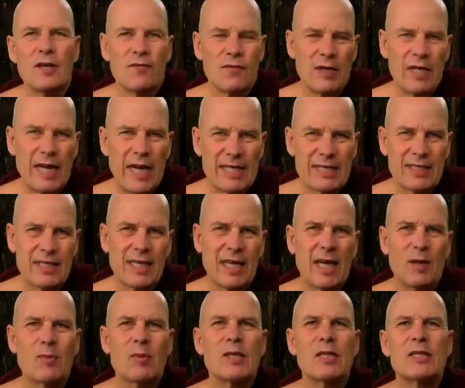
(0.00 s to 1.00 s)
for lasting
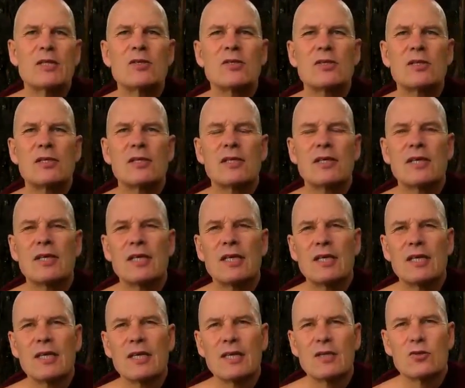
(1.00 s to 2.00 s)
happiness
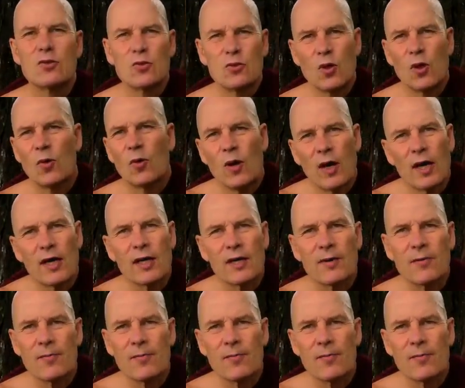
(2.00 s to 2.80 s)
to go on.